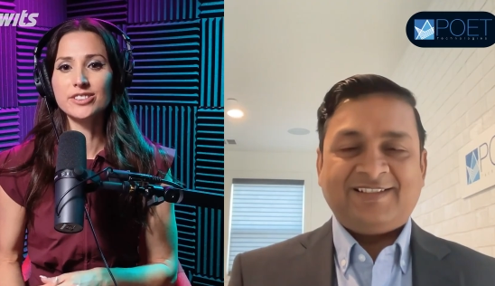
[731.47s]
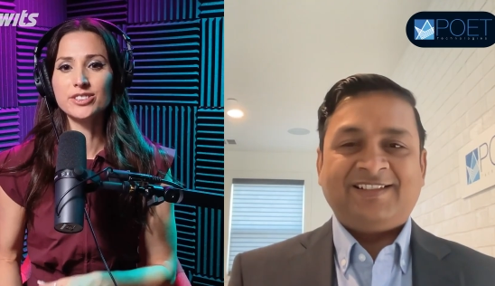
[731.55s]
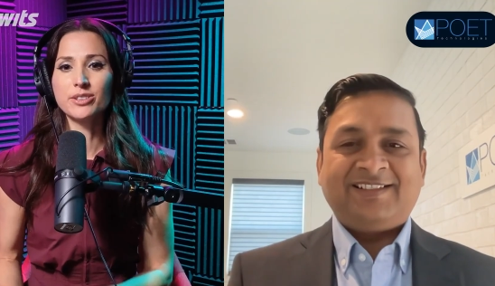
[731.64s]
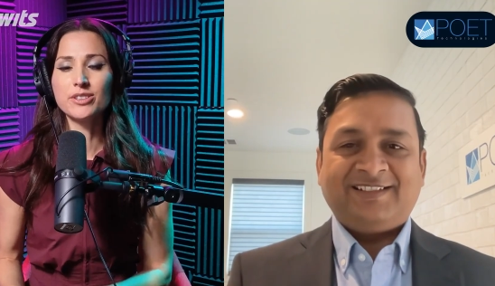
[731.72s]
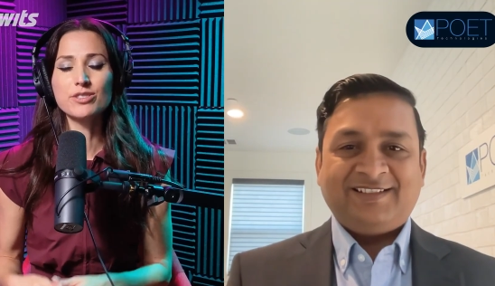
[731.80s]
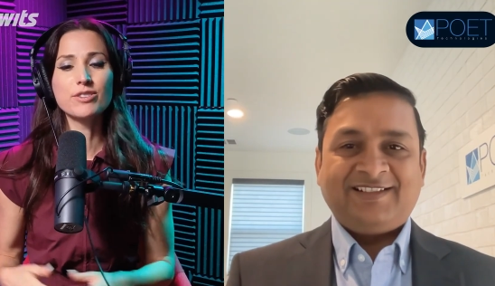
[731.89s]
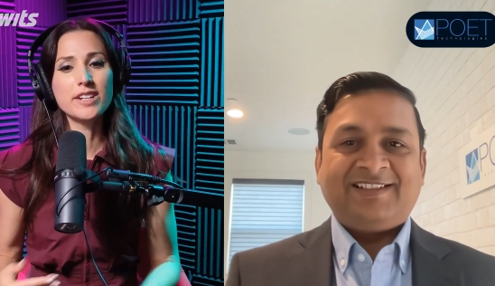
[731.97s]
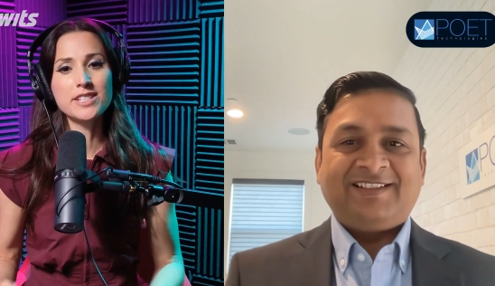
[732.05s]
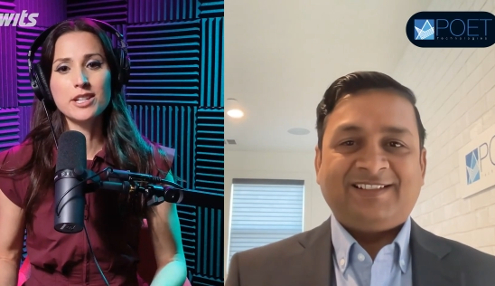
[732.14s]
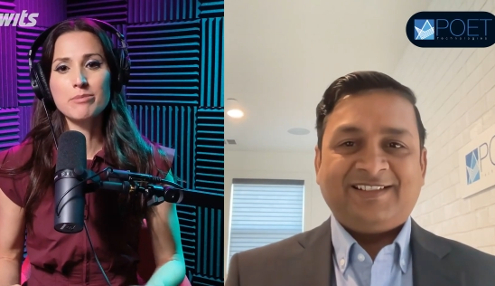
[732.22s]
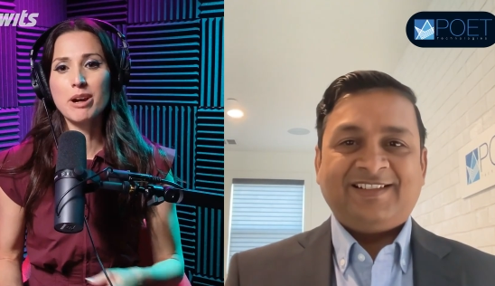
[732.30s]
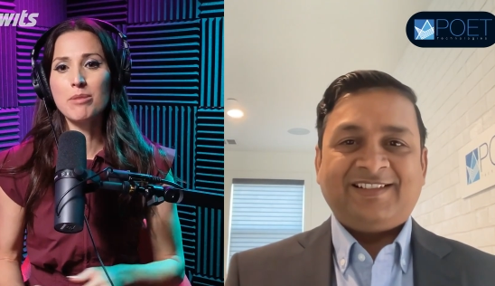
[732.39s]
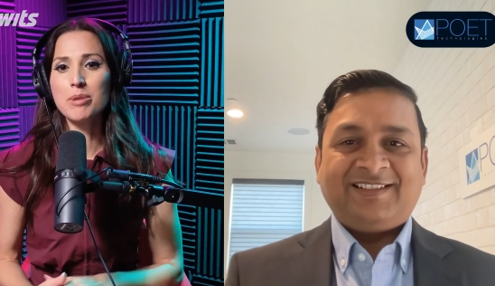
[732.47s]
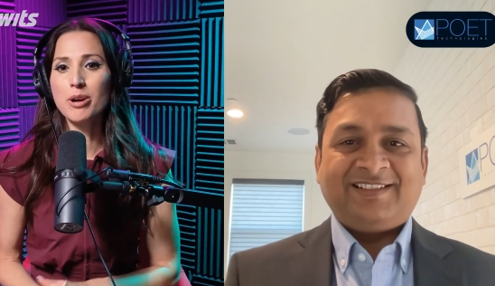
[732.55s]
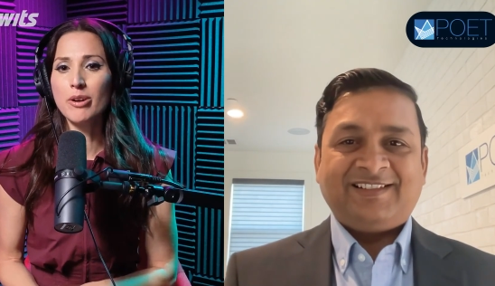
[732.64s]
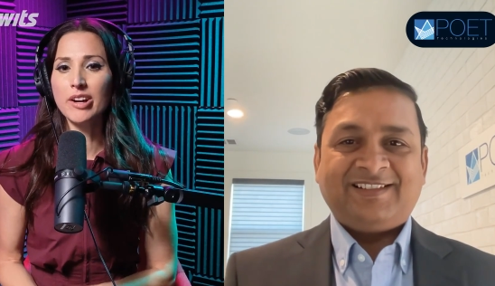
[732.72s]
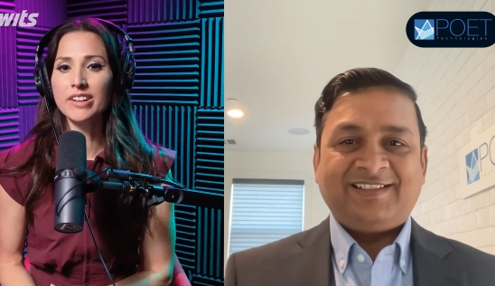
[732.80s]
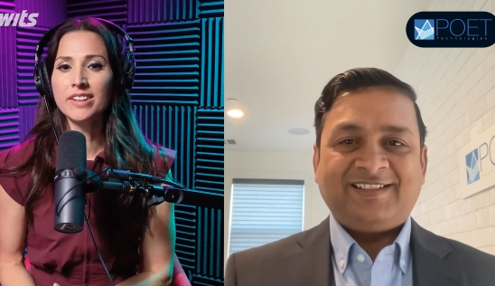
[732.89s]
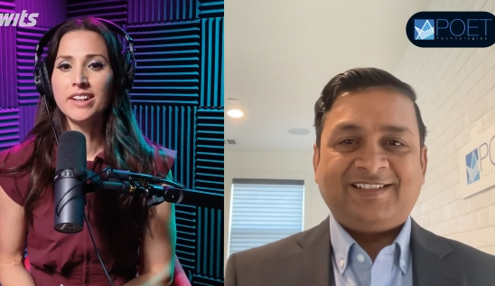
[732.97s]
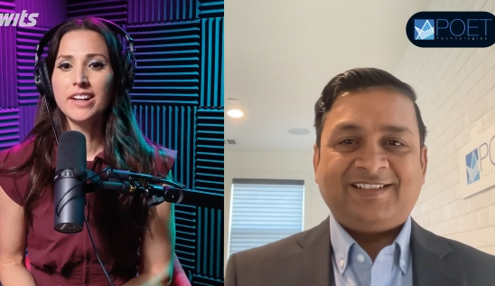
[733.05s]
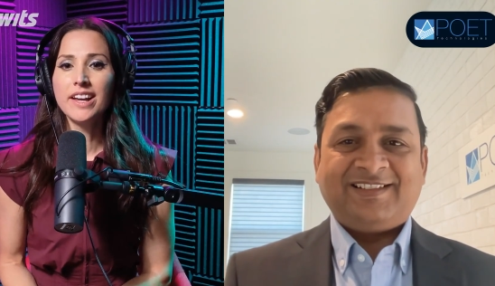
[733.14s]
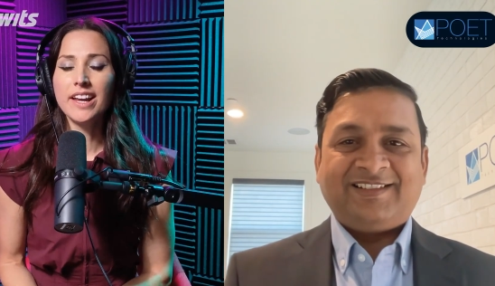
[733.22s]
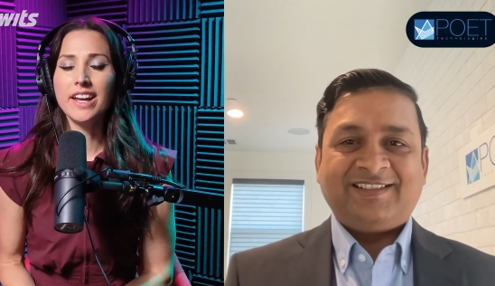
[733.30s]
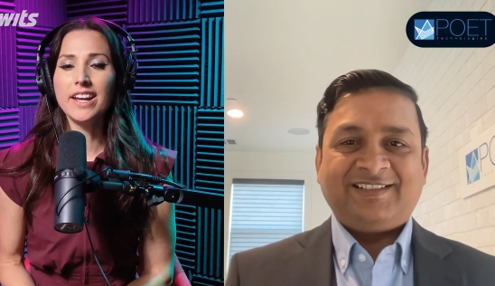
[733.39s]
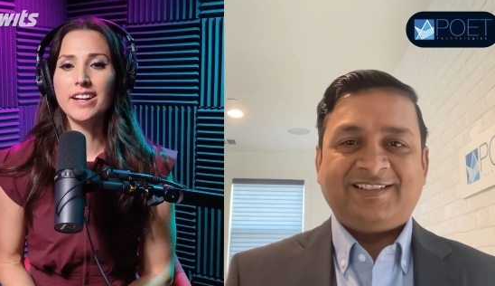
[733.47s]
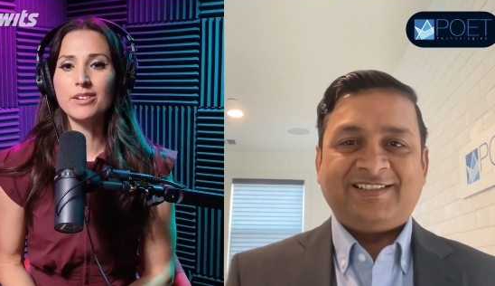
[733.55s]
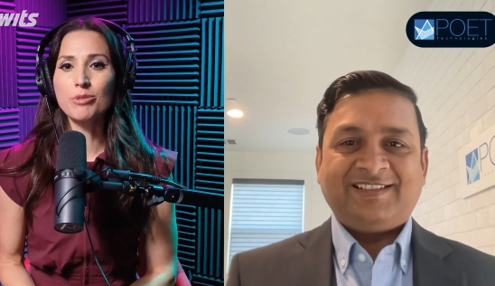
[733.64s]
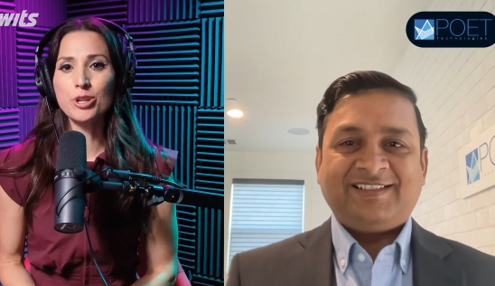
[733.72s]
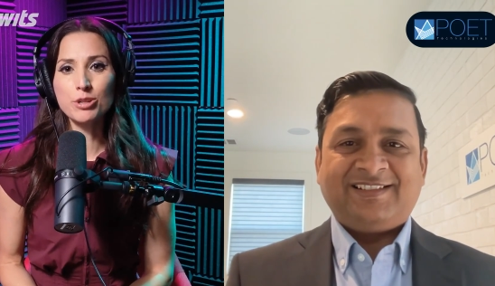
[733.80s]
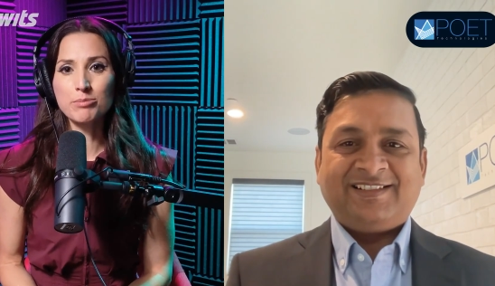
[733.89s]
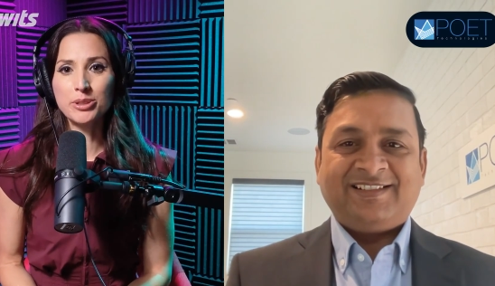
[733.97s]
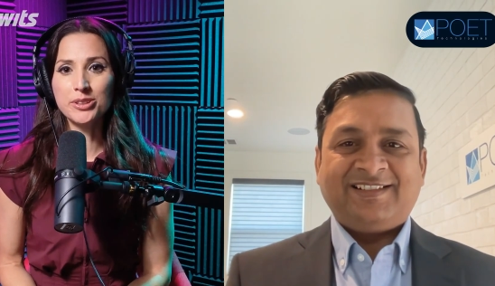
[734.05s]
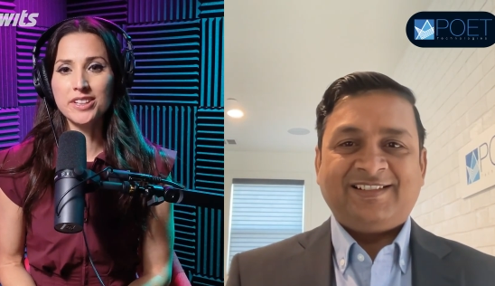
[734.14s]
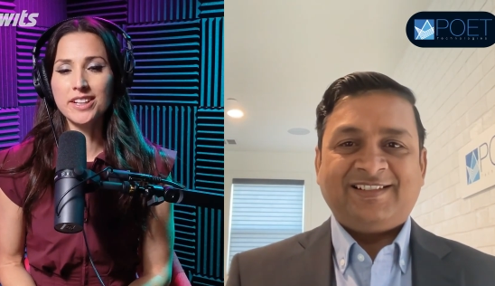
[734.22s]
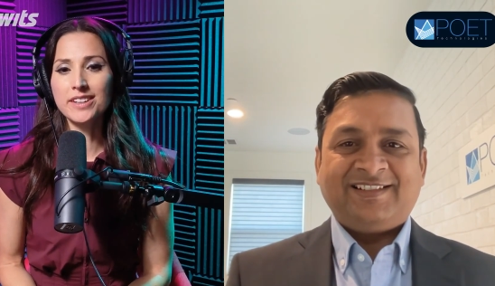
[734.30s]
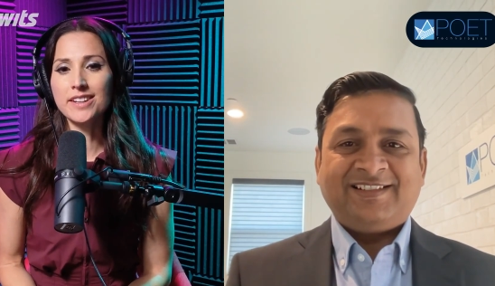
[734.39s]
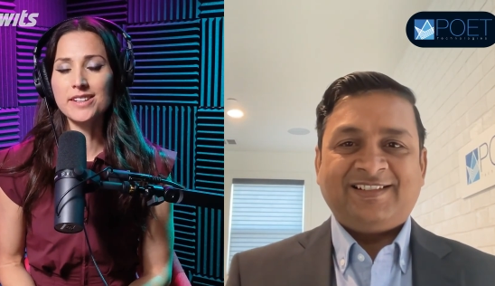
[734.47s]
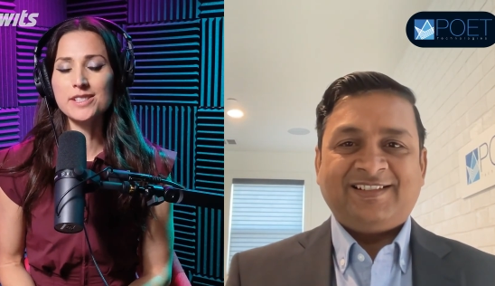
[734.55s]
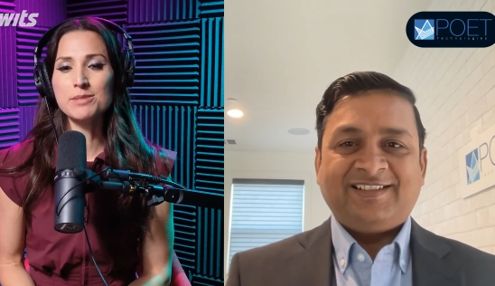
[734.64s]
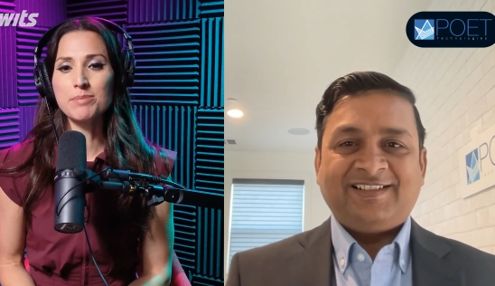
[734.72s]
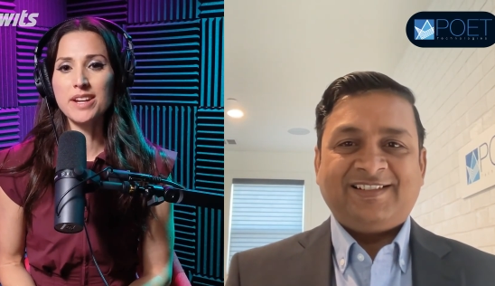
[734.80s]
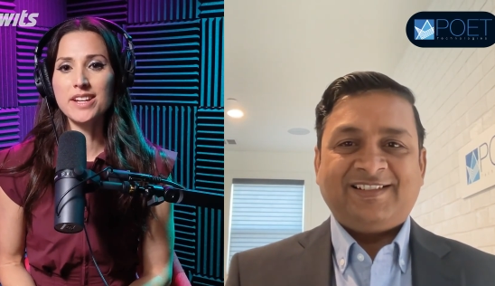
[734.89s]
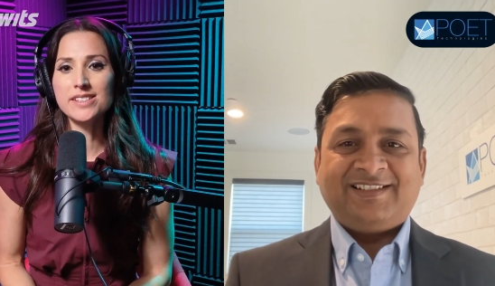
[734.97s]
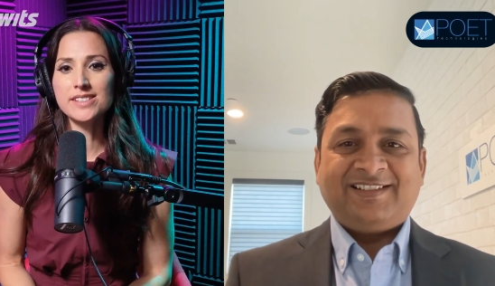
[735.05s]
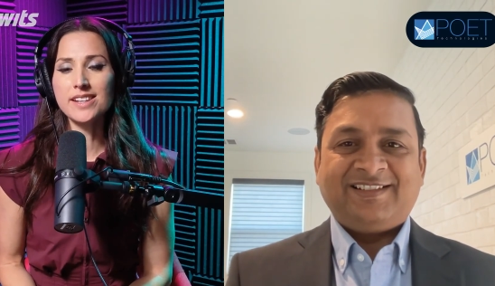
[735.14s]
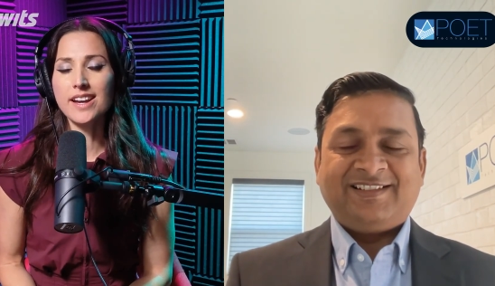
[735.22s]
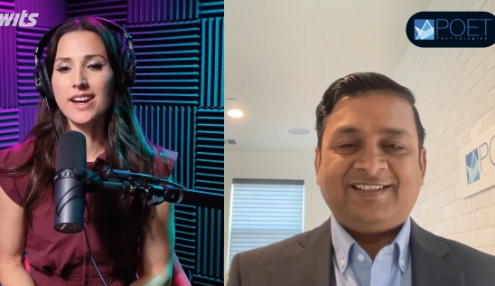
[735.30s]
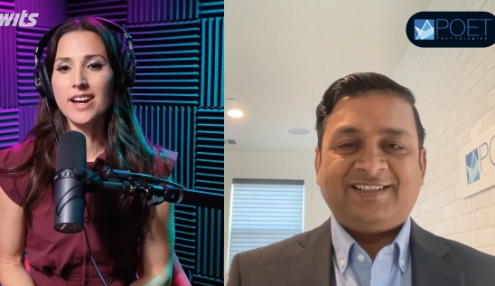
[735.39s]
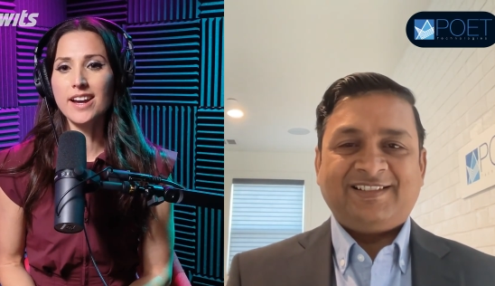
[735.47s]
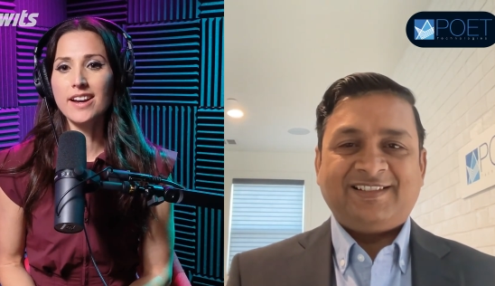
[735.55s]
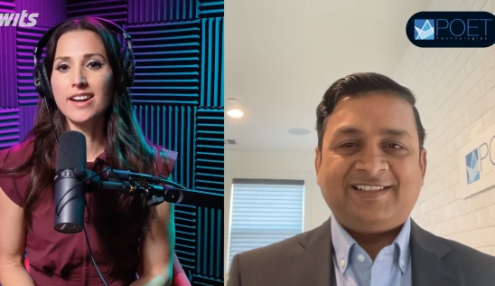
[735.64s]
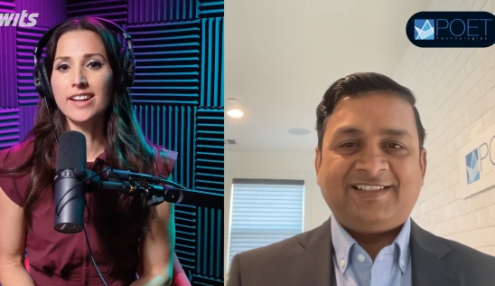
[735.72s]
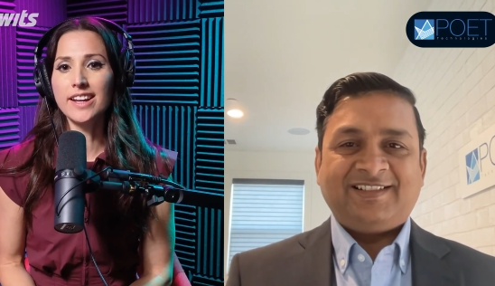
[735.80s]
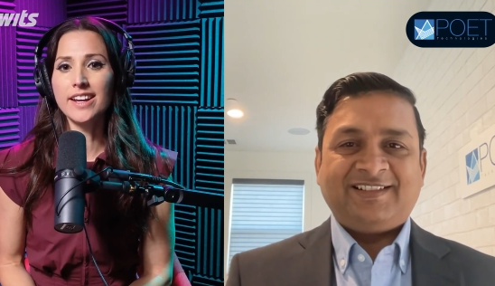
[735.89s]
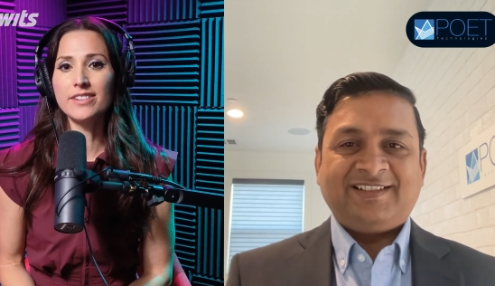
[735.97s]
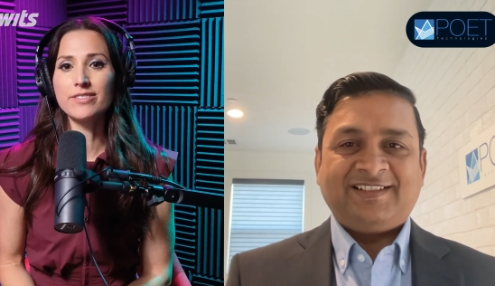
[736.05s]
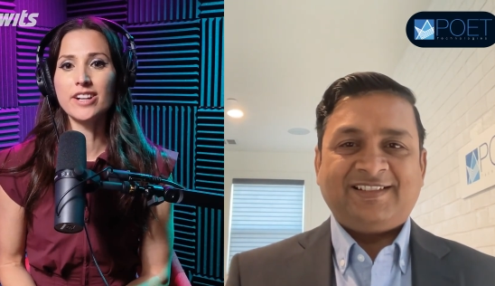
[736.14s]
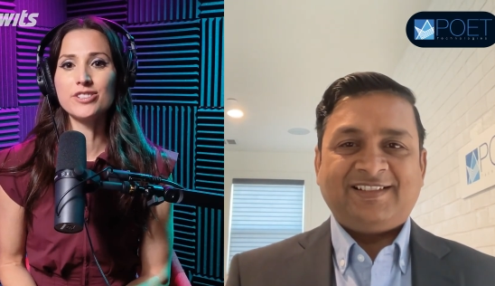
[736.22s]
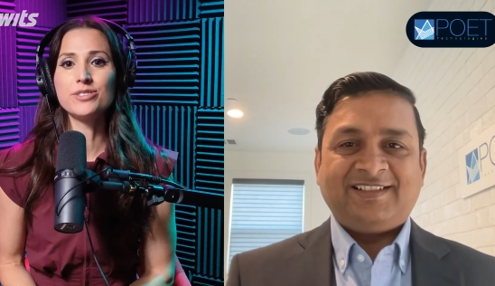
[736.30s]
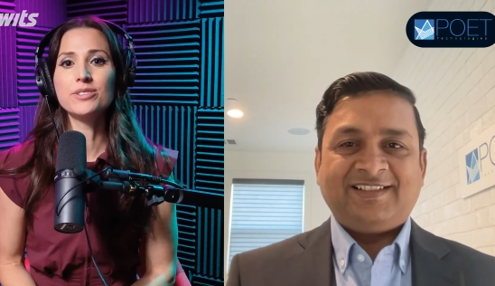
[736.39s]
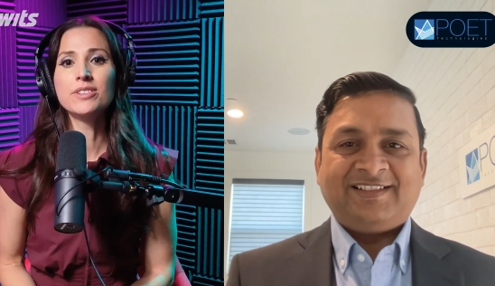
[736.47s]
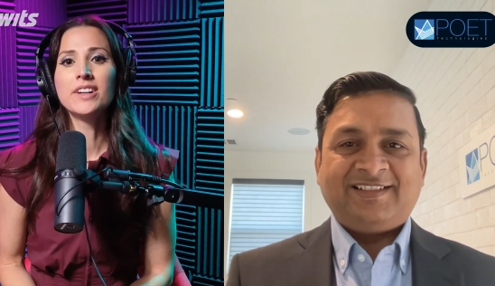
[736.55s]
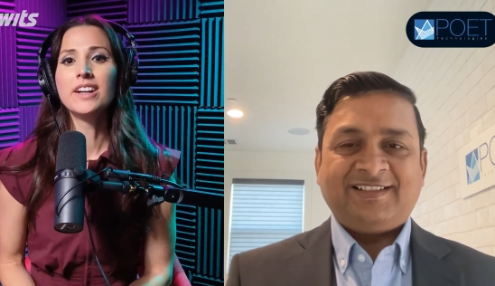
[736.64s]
Speaker 1: So it's great to hear about Poet and what you're building in that space. Uh, again, Raju